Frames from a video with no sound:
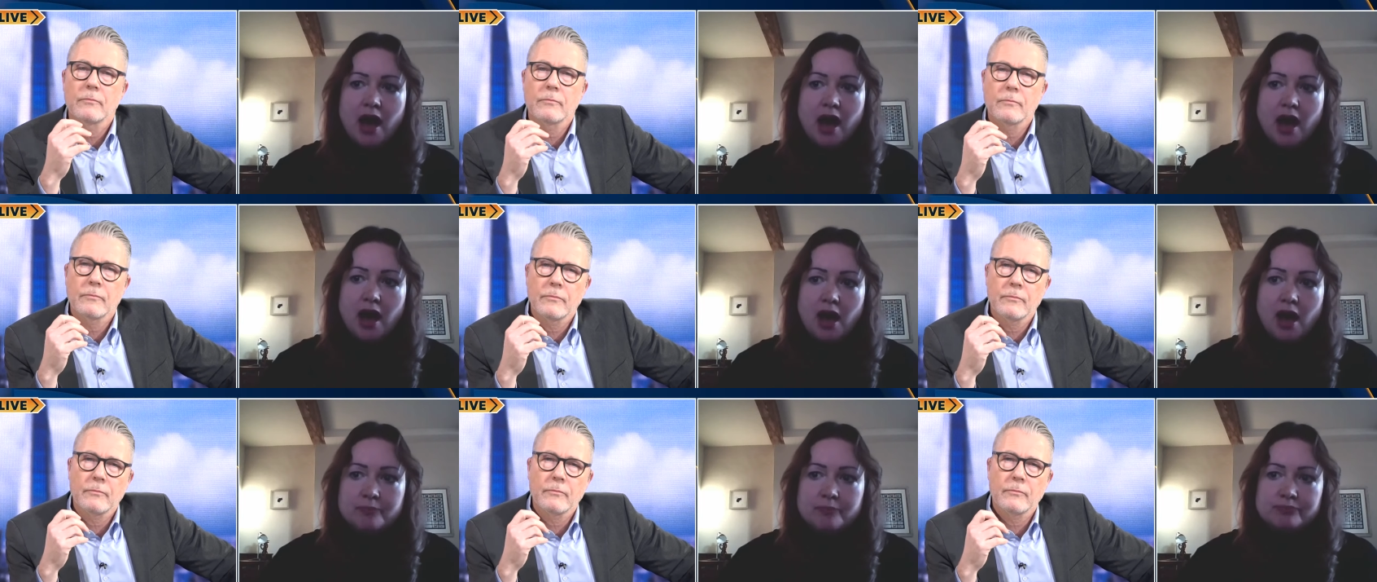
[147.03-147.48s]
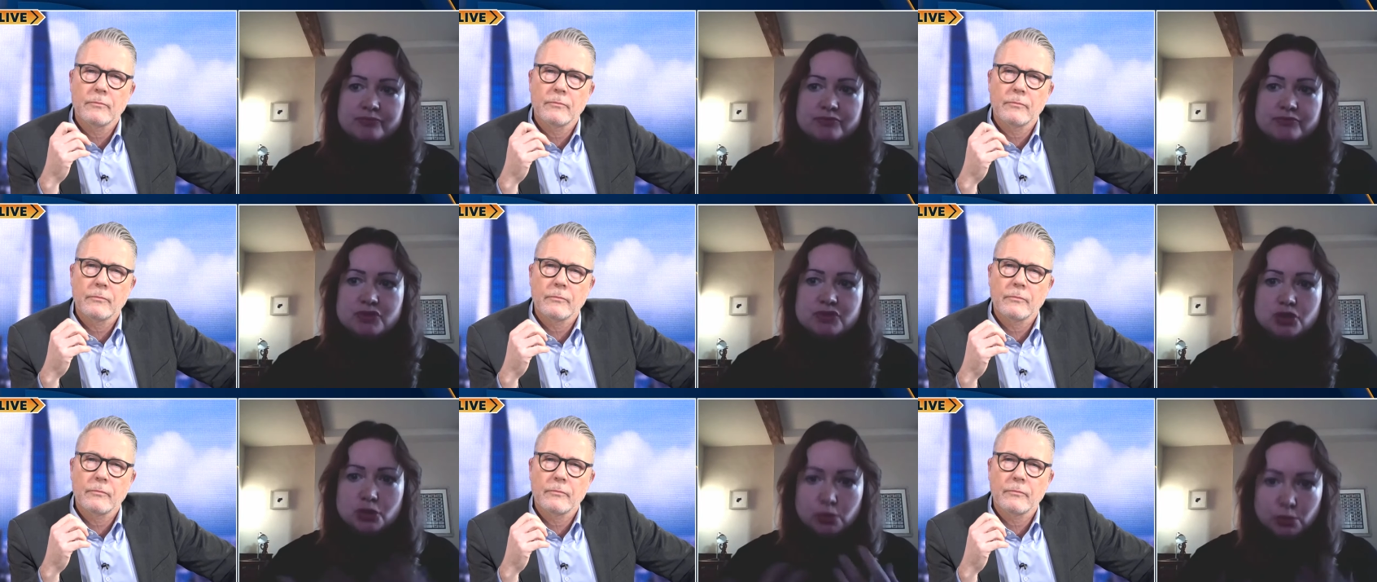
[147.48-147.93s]
Speaker 1: um,
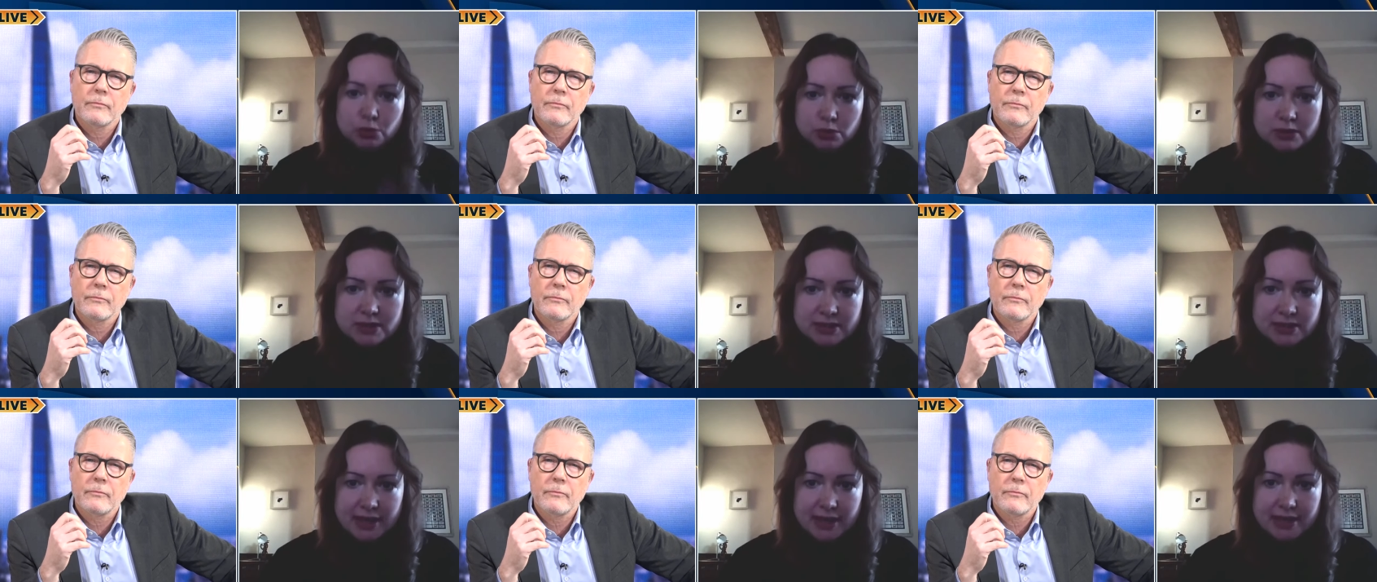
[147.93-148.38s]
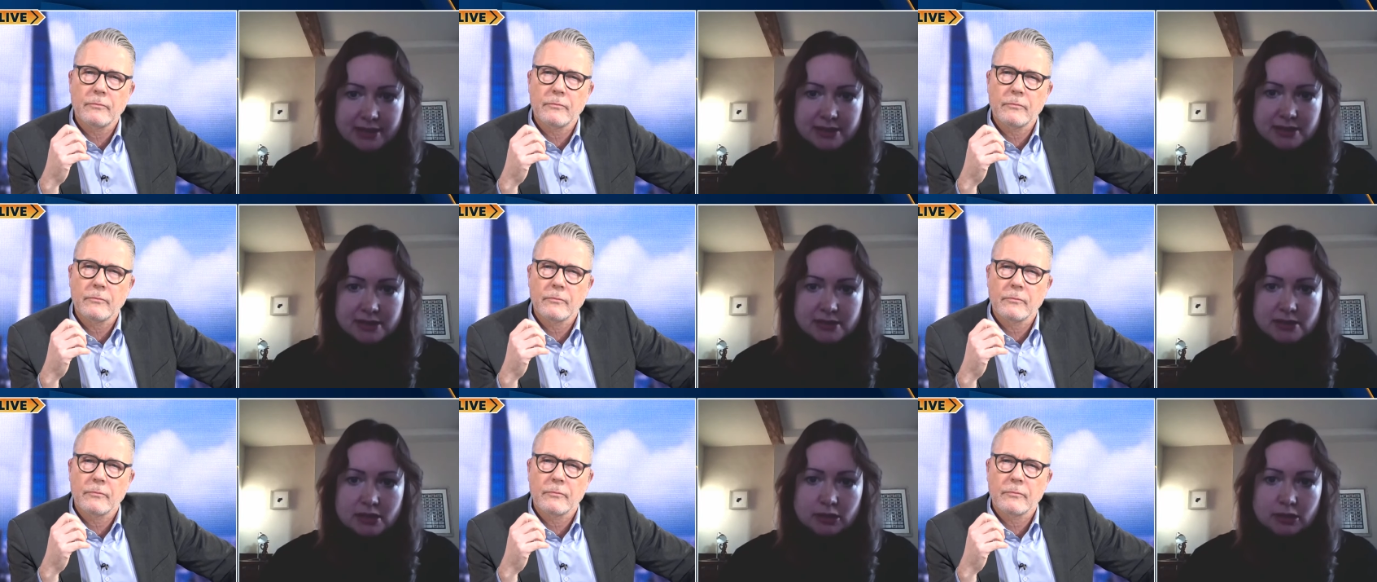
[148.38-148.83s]
tool
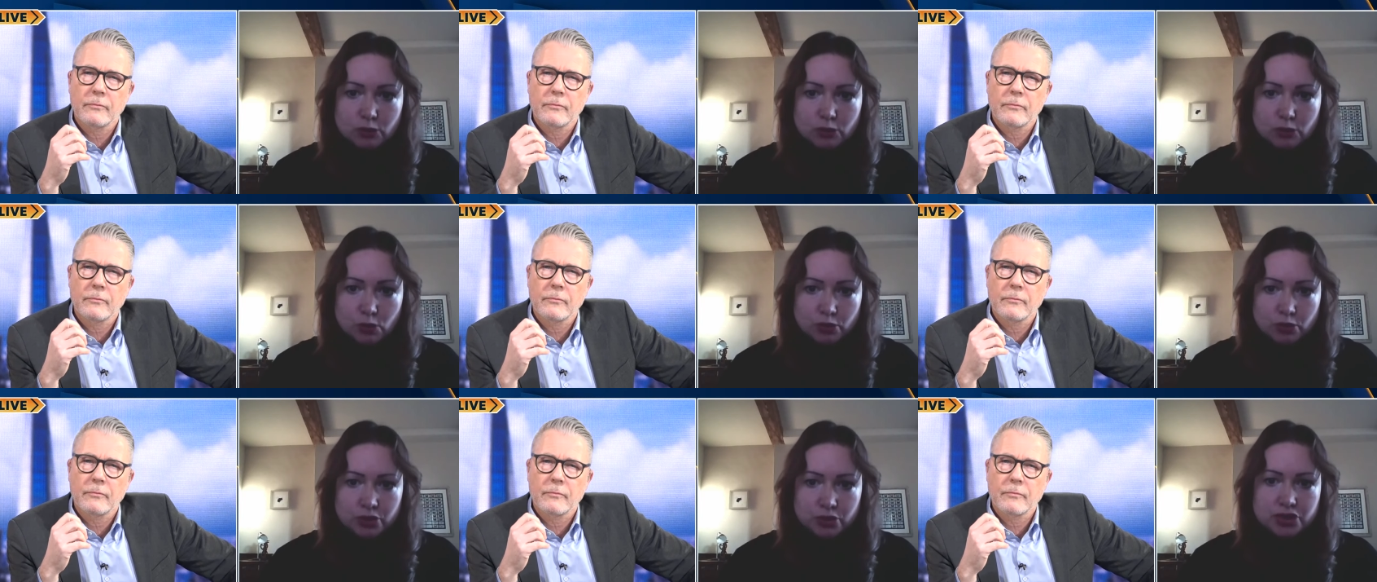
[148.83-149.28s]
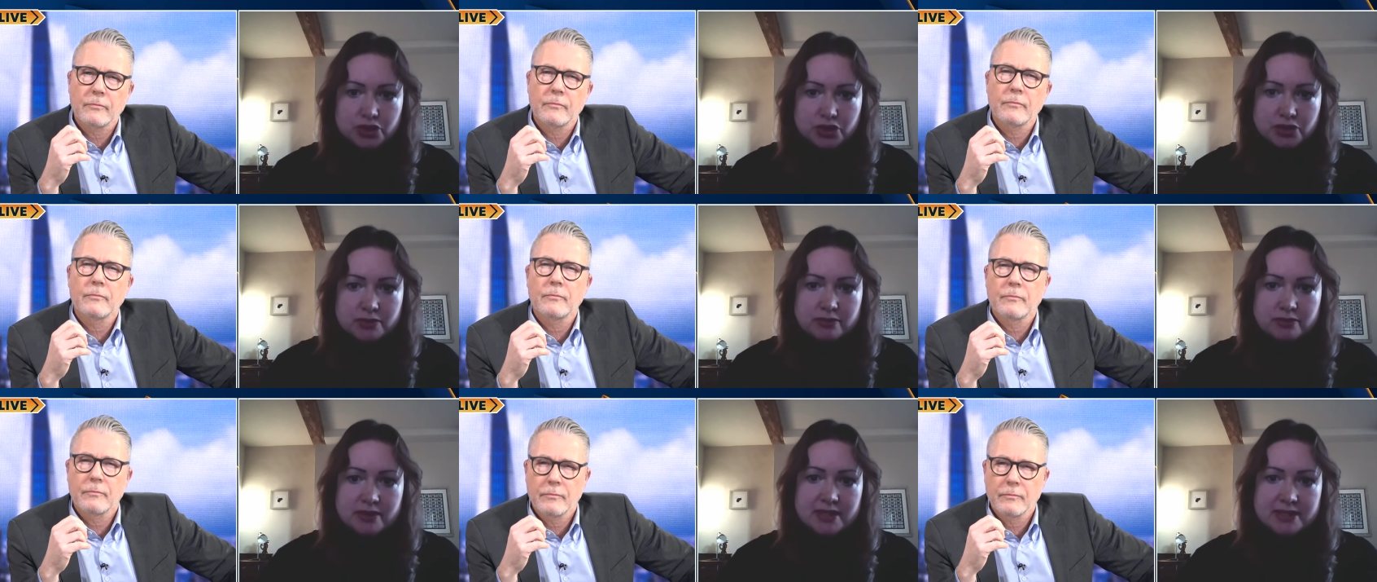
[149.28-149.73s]
sets to launch these